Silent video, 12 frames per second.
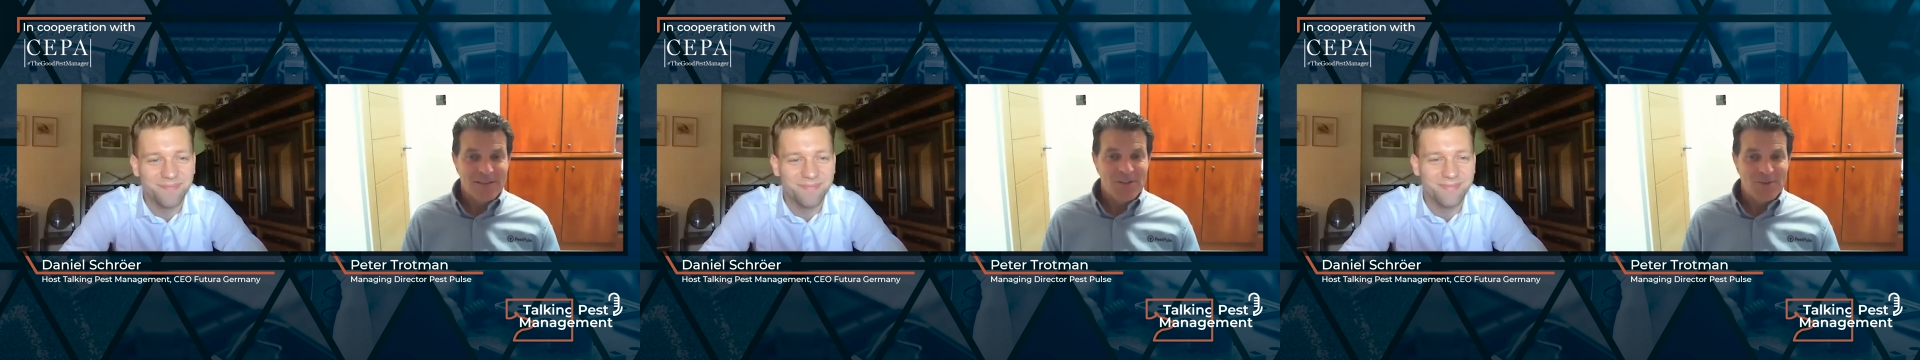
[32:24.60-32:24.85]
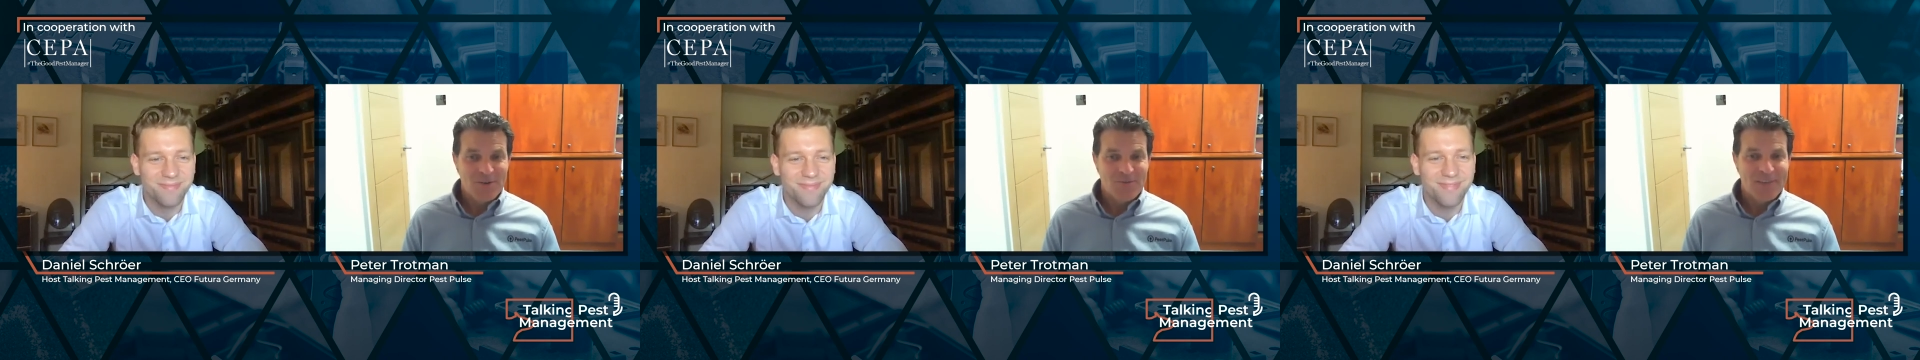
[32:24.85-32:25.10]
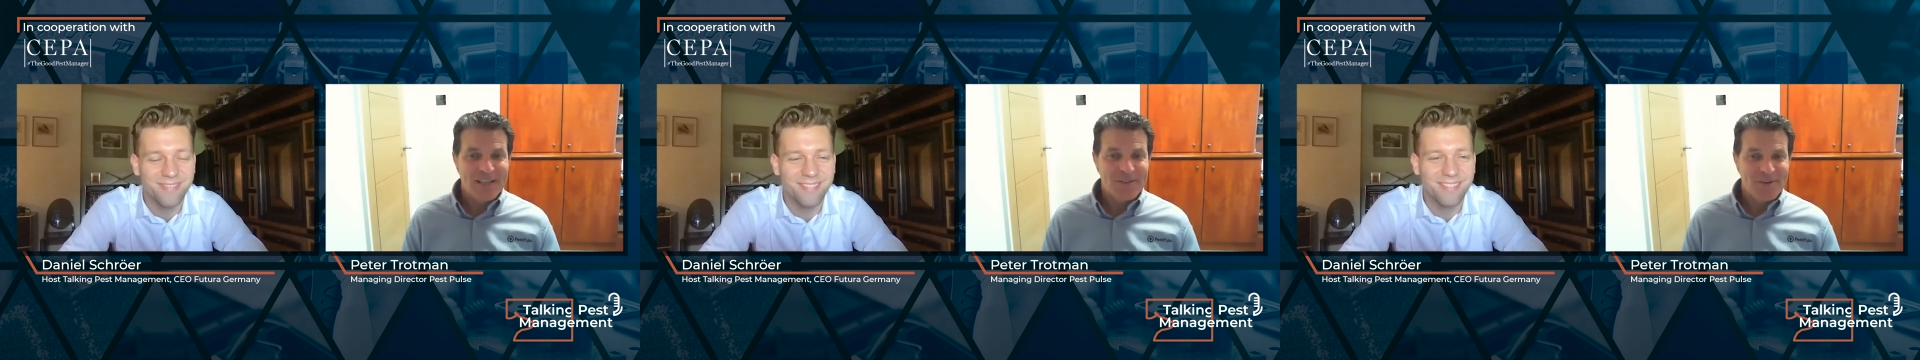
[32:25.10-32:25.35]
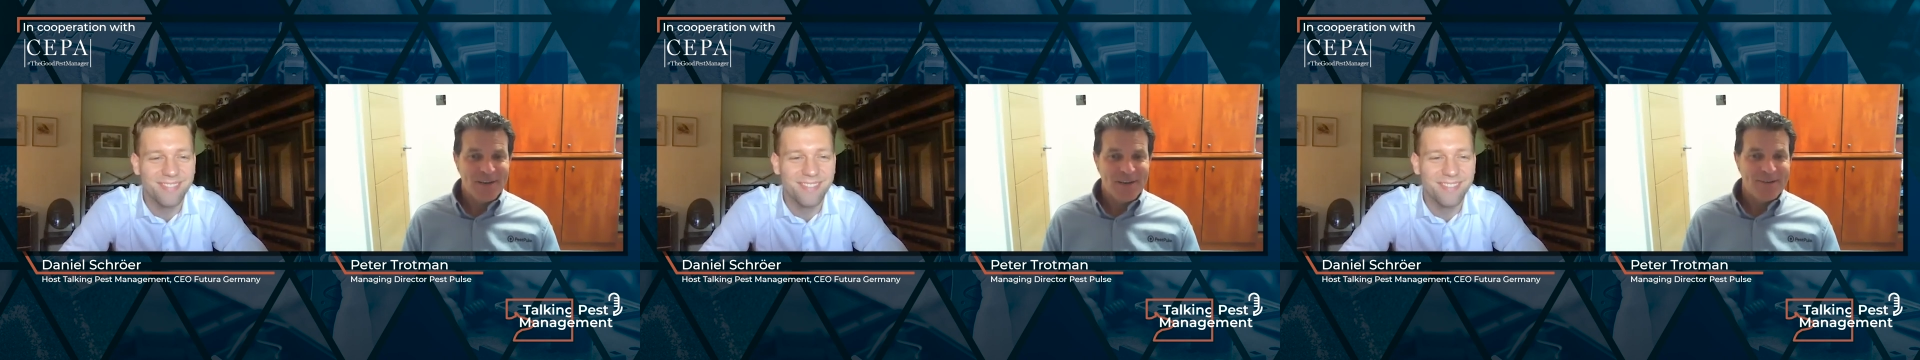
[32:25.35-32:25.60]
Speaker 1: Sure, that's
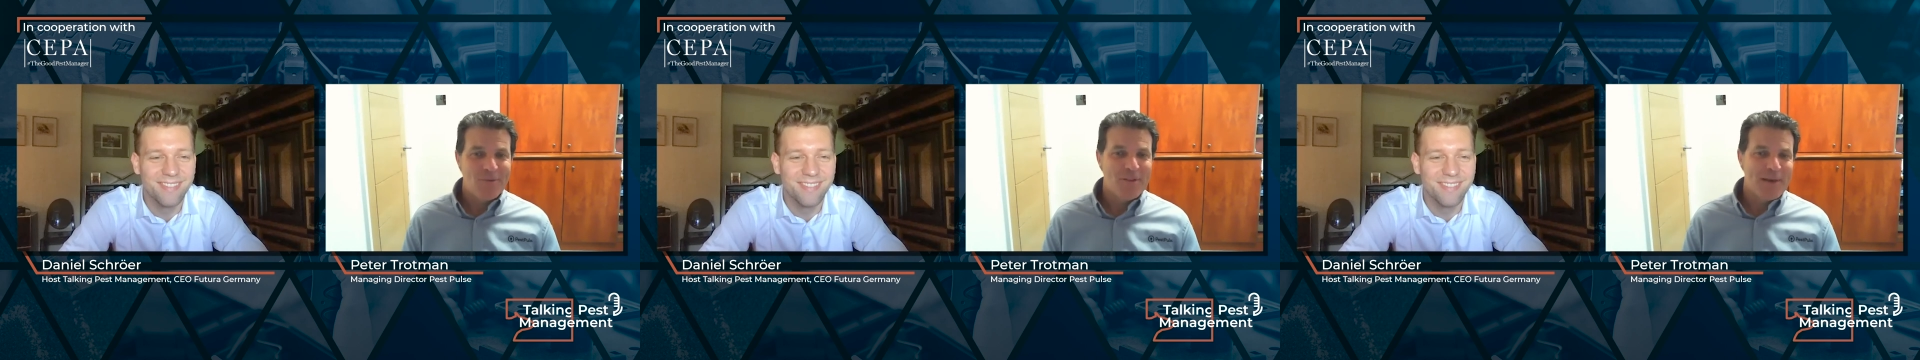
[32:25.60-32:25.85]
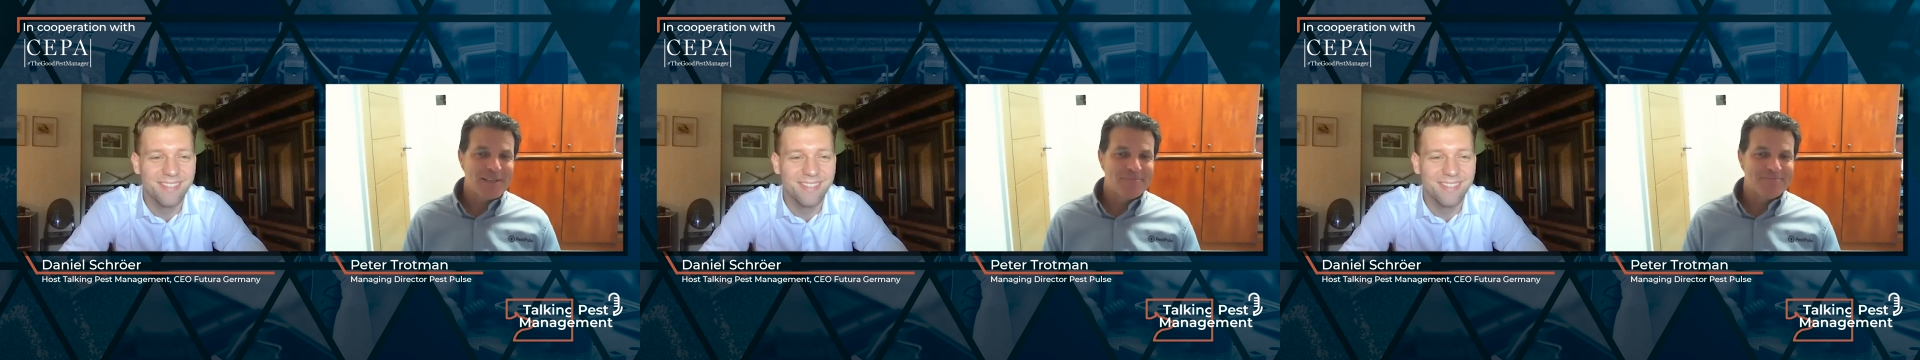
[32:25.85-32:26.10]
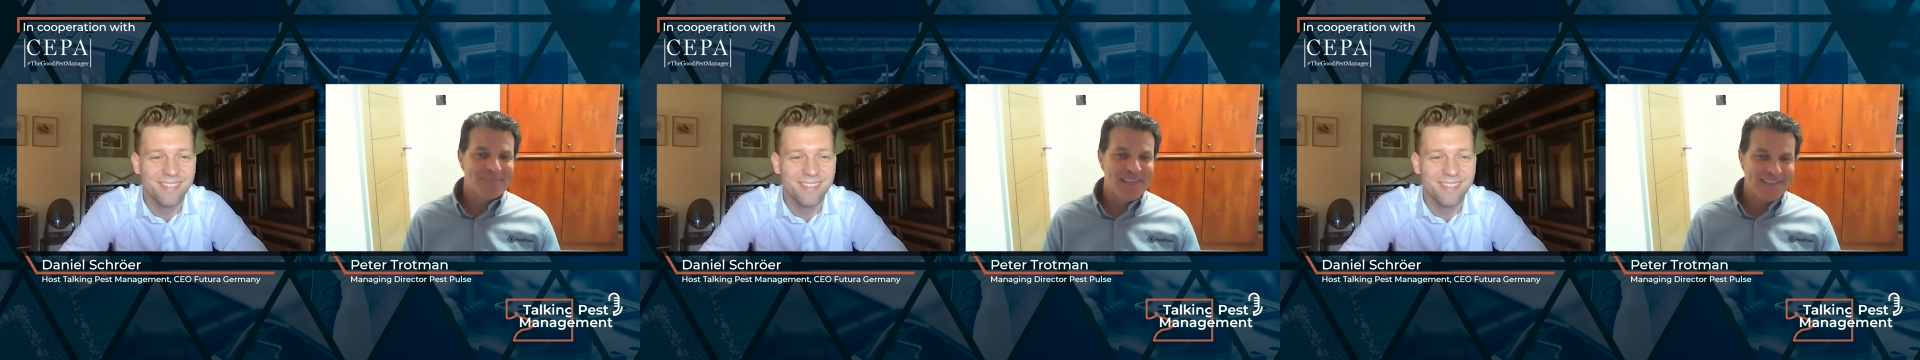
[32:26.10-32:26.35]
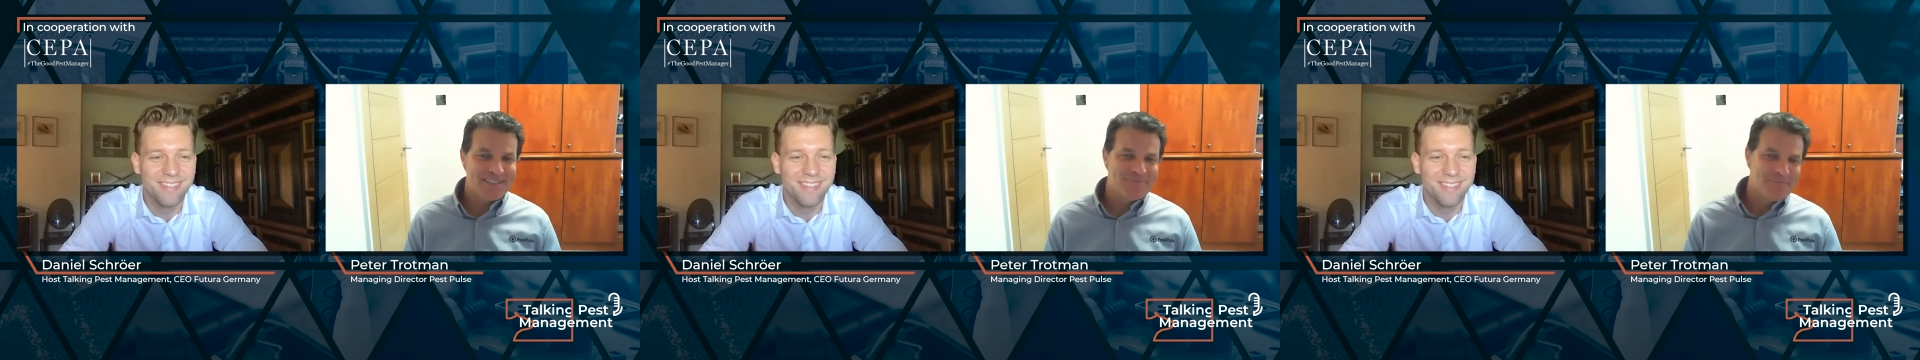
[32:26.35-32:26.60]
great. All the best.
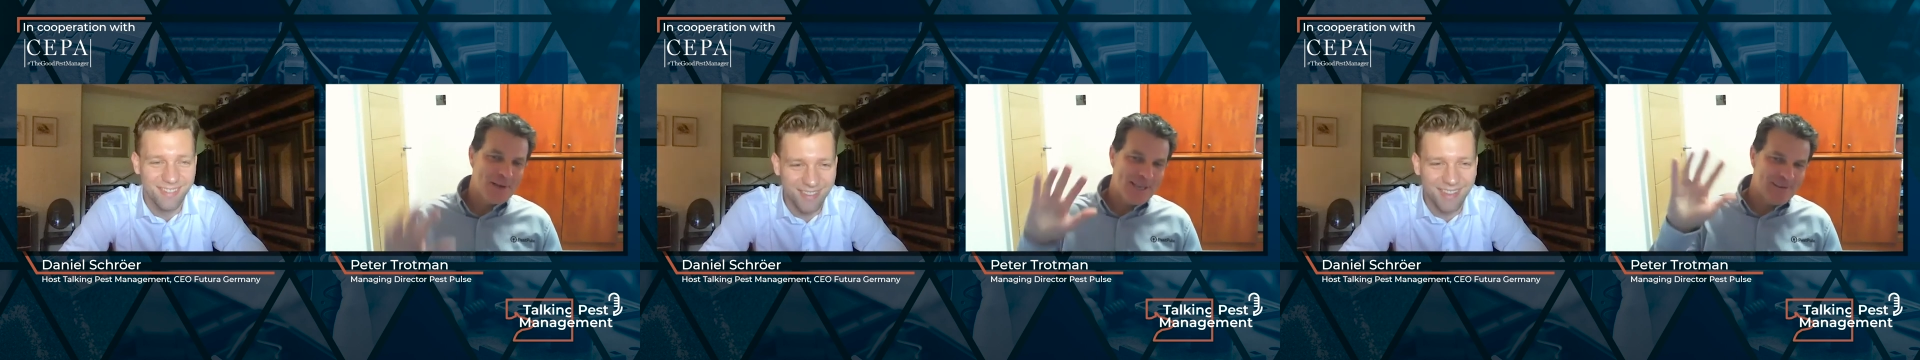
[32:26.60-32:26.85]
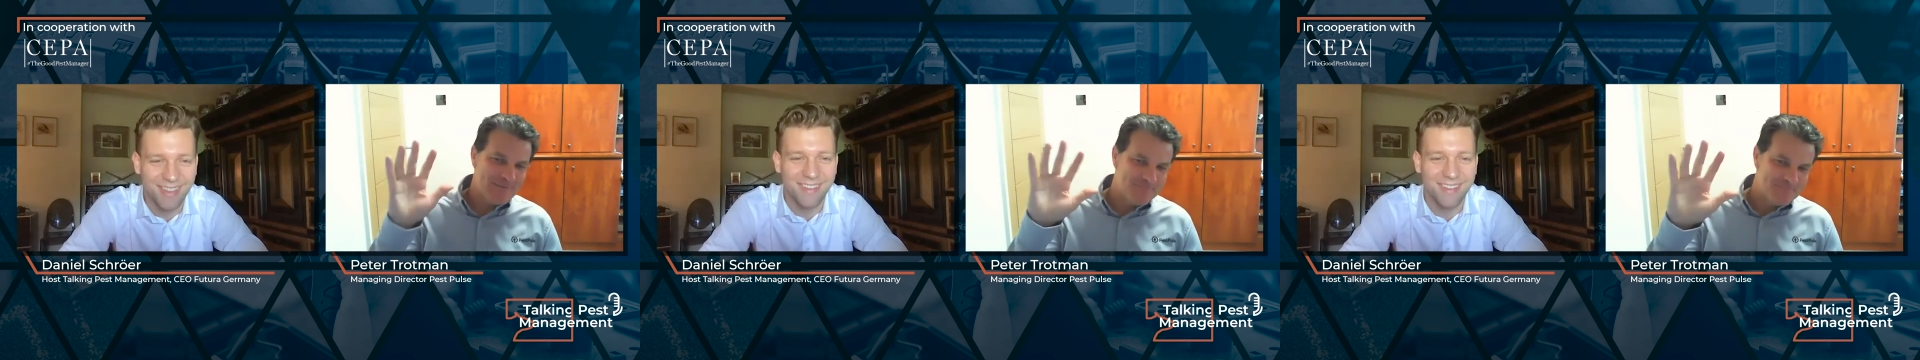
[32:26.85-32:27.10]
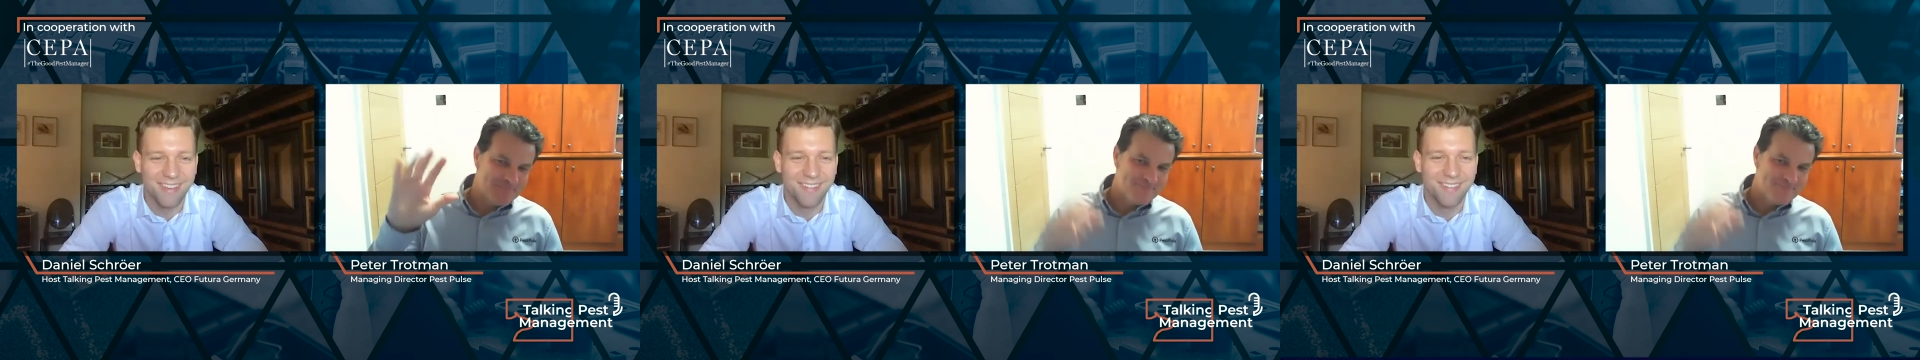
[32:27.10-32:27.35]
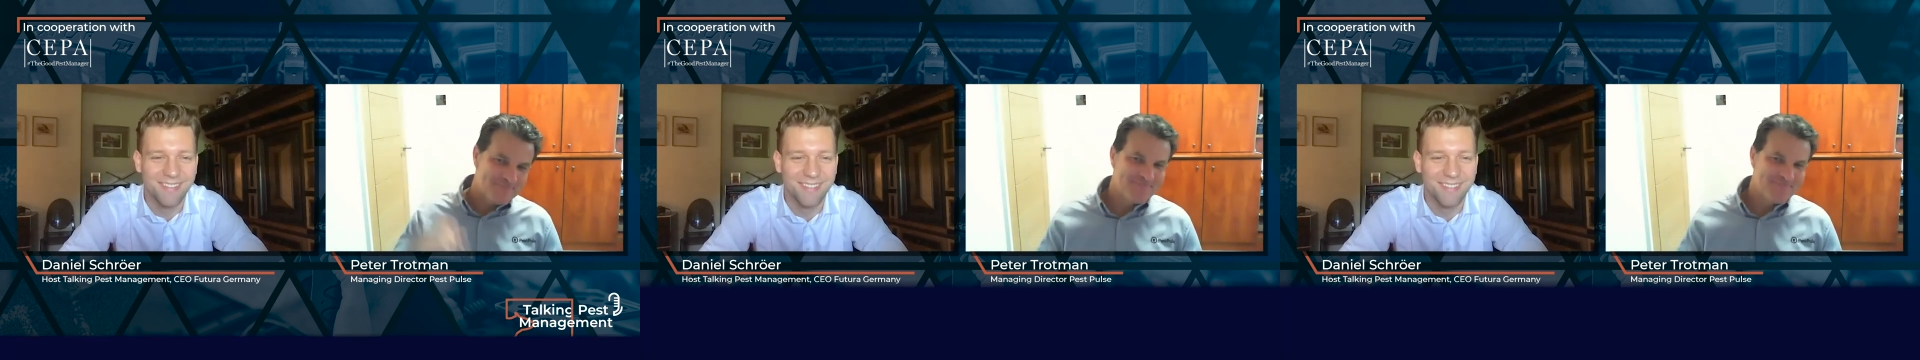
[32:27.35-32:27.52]
Thanks. Bye. Thank you.